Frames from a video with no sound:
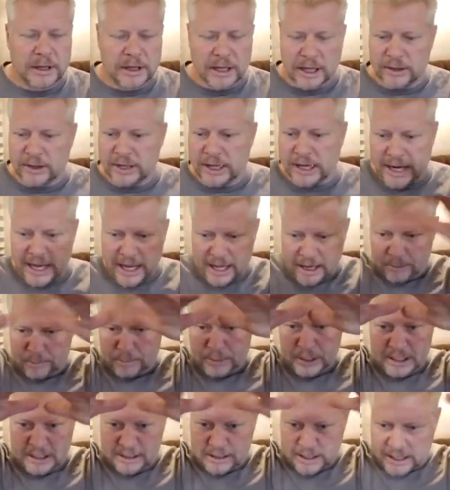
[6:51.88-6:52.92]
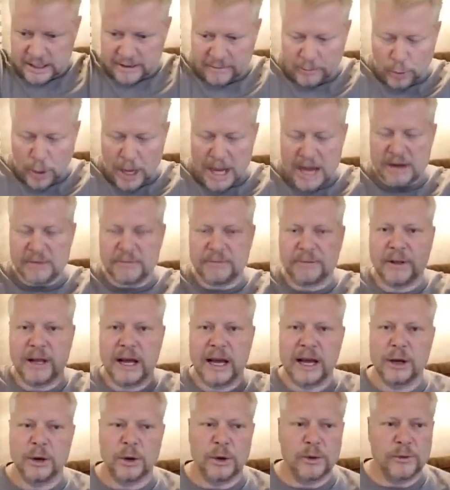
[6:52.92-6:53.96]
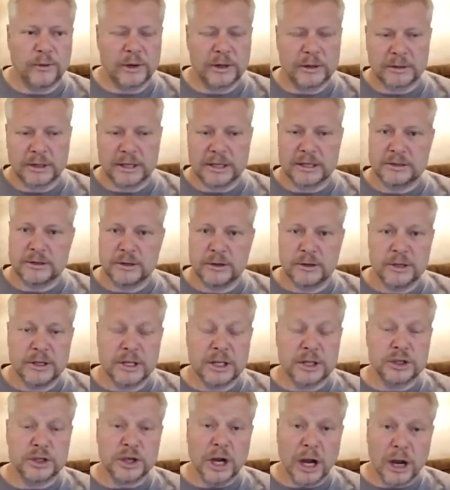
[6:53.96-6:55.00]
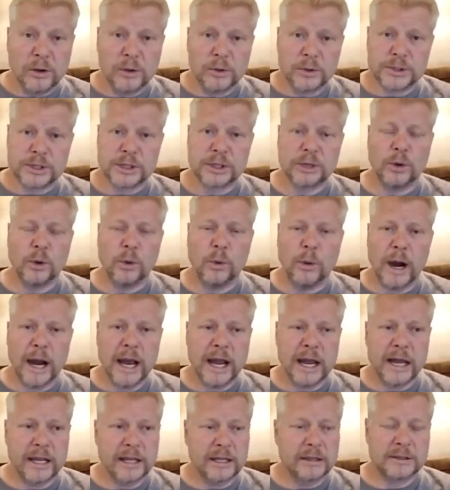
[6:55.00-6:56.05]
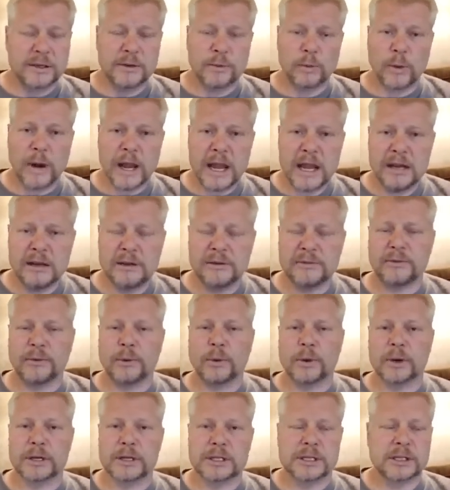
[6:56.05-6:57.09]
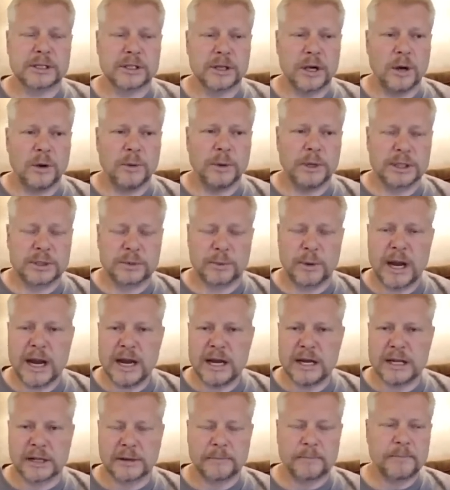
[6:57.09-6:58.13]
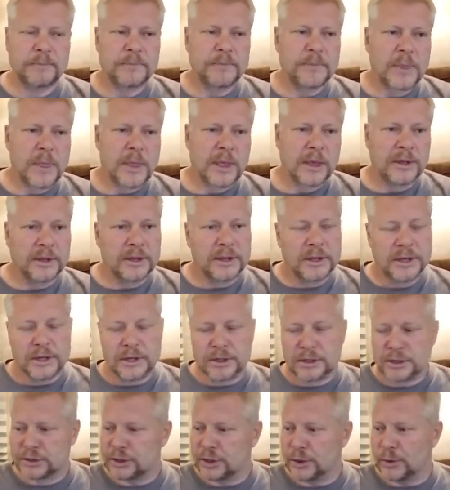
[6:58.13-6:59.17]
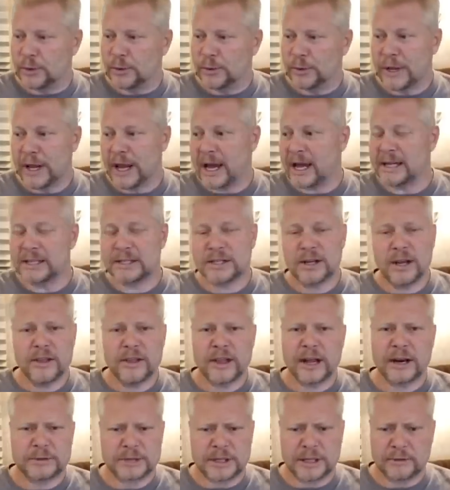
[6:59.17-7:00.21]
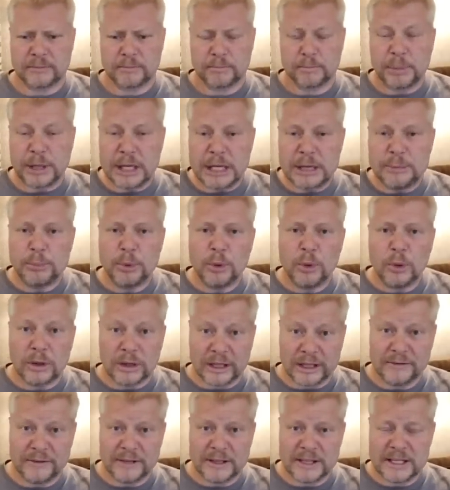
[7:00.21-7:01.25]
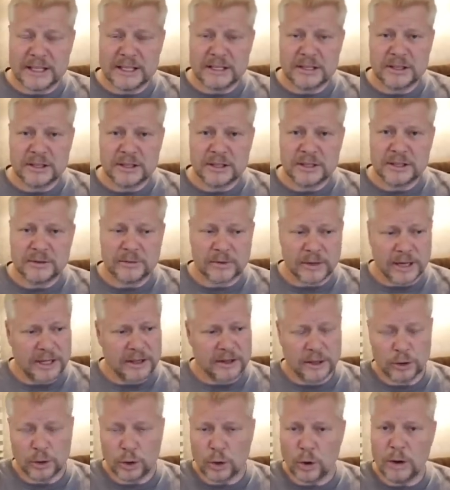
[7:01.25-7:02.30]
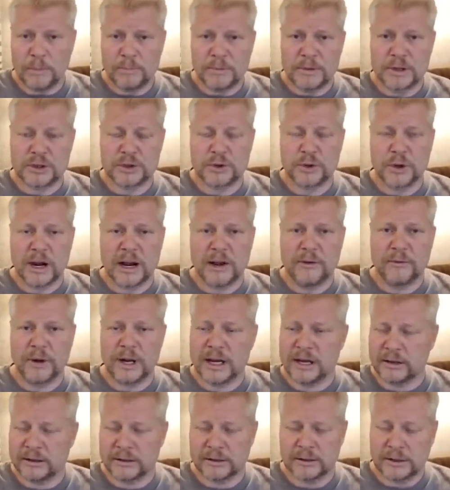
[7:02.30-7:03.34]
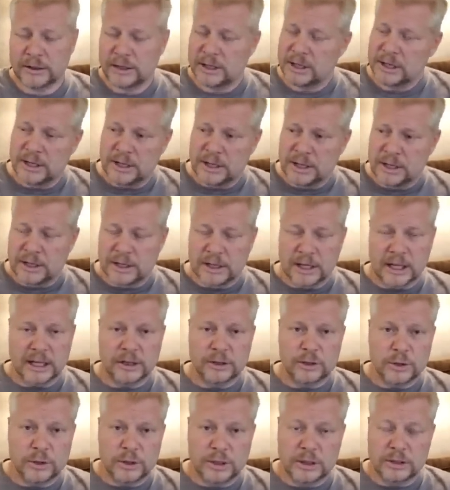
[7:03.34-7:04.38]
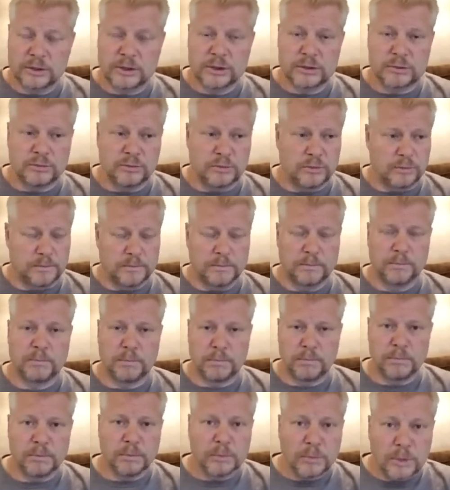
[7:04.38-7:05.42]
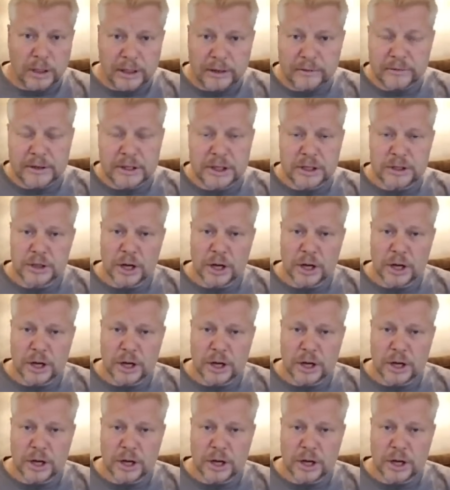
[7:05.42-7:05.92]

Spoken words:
and then it had a big rain fly over it, because you're in the jungles in Hawaii. It's a rainforest. It's always raining. So, yeah, I saw that. I was like, people live in this, right? You go up this driveway and you can just live in the